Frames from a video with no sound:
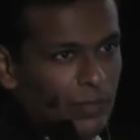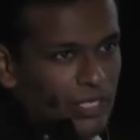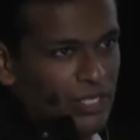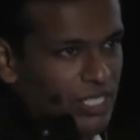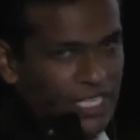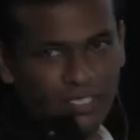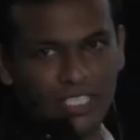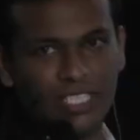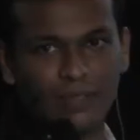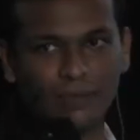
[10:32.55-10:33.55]
using the
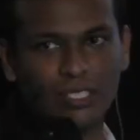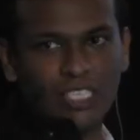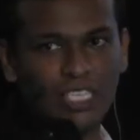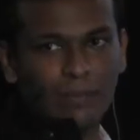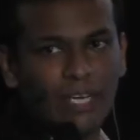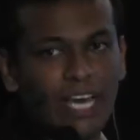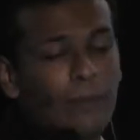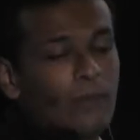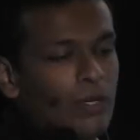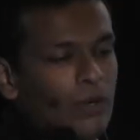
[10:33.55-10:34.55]
TensorFlow C
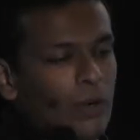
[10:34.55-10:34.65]
API,